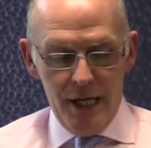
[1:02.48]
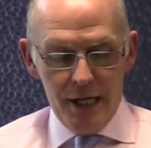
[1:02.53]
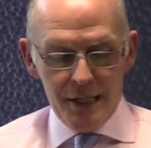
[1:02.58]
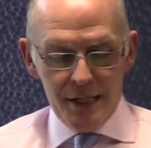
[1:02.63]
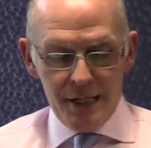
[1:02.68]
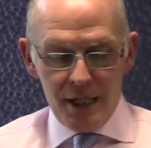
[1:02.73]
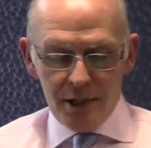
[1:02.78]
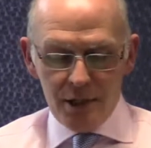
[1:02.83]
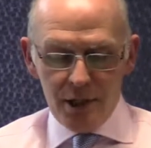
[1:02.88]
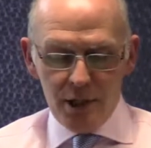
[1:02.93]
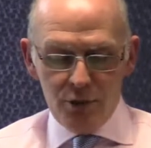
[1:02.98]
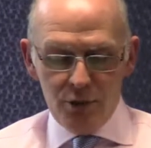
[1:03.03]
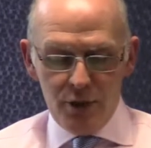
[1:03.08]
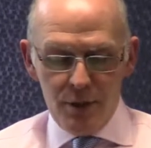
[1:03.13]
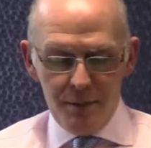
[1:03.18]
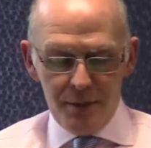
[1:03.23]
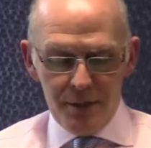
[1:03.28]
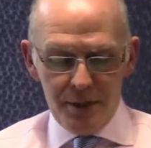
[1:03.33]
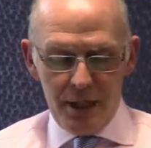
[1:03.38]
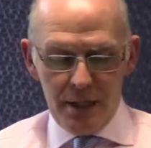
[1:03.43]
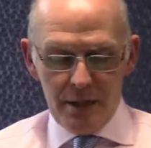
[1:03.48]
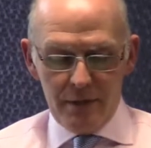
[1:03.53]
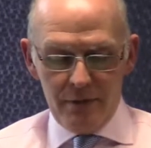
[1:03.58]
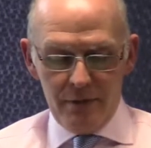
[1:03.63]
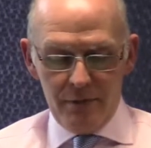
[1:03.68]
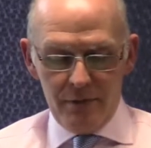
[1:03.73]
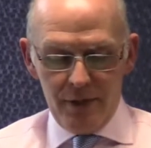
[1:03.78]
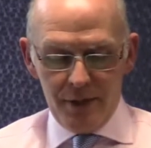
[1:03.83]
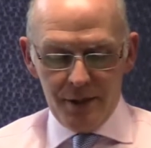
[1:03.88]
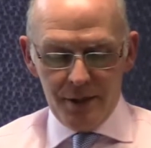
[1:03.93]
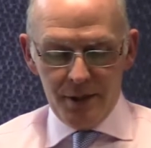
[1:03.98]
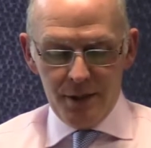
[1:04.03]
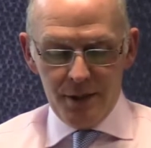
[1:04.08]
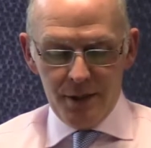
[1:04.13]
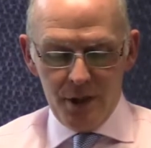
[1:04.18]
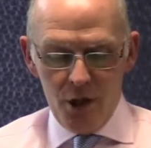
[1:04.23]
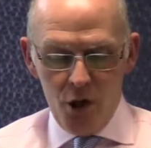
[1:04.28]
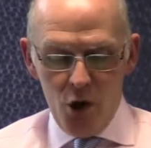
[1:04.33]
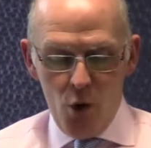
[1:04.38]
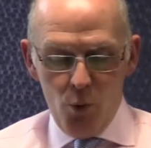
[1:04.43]
63% of
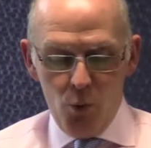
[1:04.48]
investors